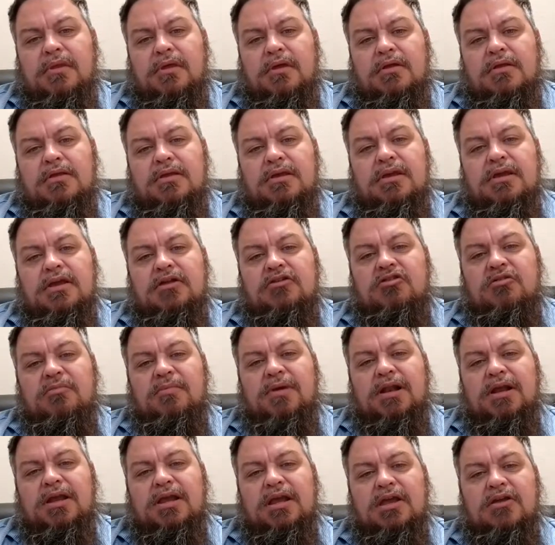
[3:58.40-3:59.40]
to get your
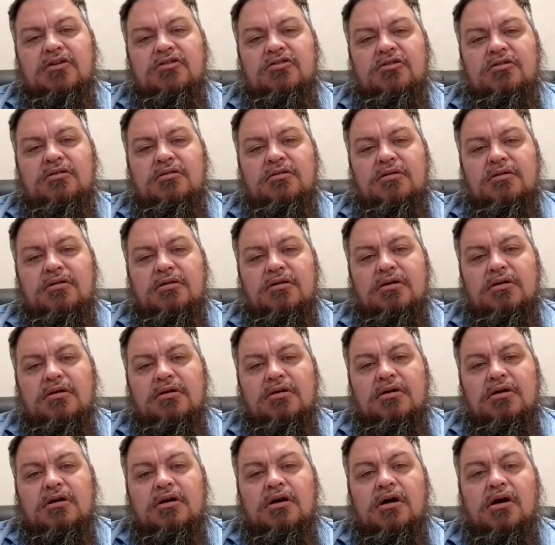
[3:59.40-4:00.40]
medication
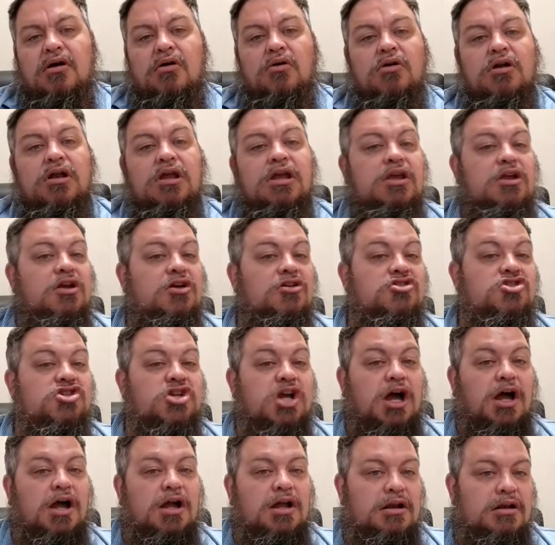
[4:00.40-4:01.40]
or to get your
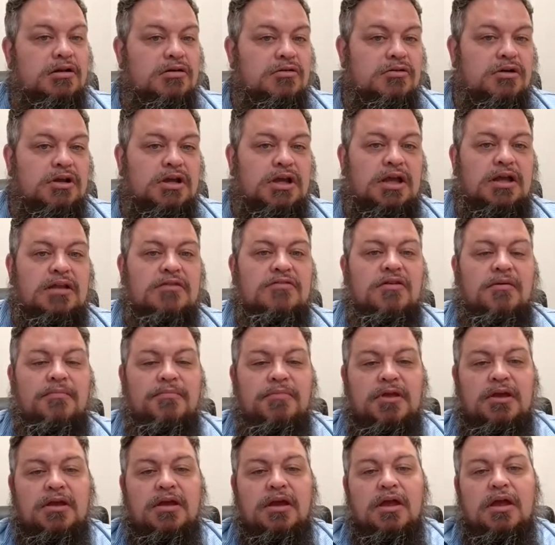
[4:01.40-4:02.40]
shot or to get
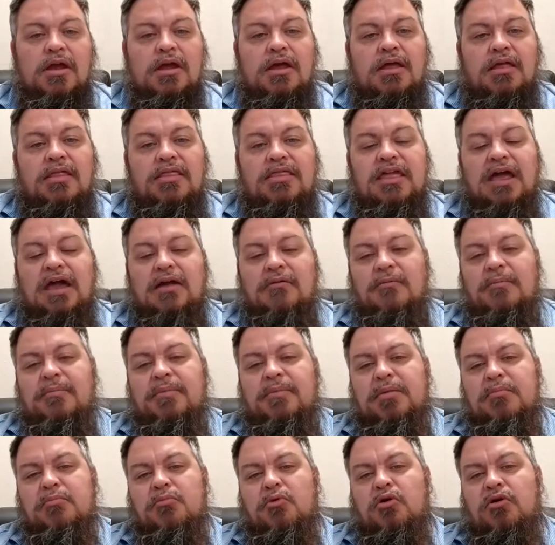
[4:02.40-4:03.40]
something, that would
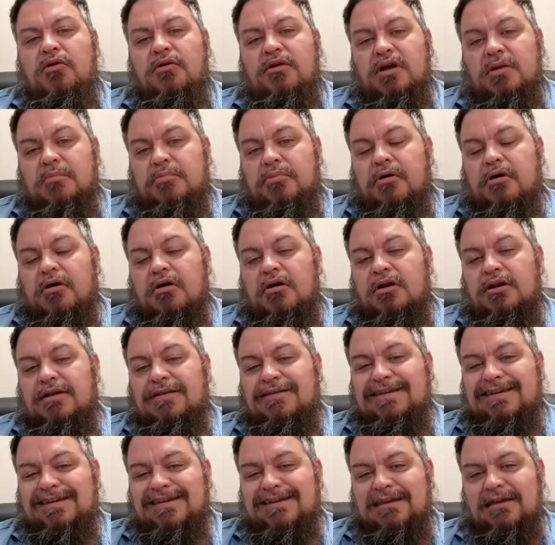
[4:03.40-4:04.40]
be more your Part
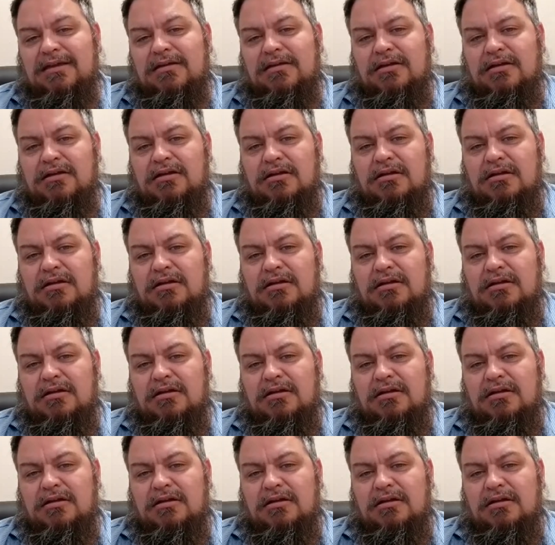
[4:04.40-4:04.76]
D